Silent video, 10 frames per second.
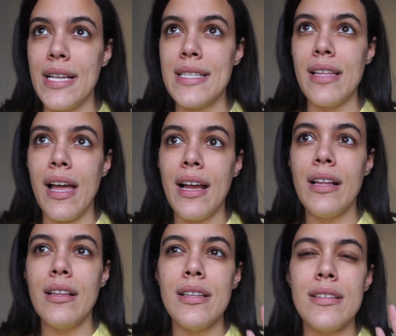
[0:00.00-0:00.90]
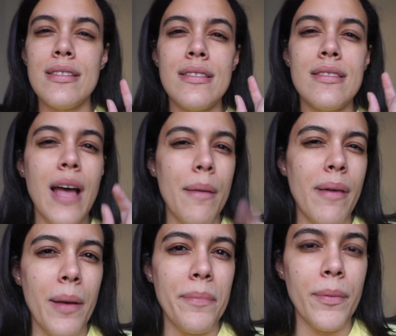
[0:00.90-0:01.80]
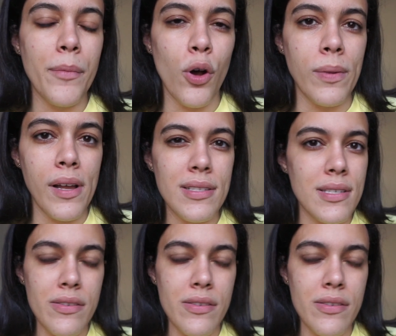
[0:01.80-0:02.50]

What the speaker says: It's like a step up from Home Goods.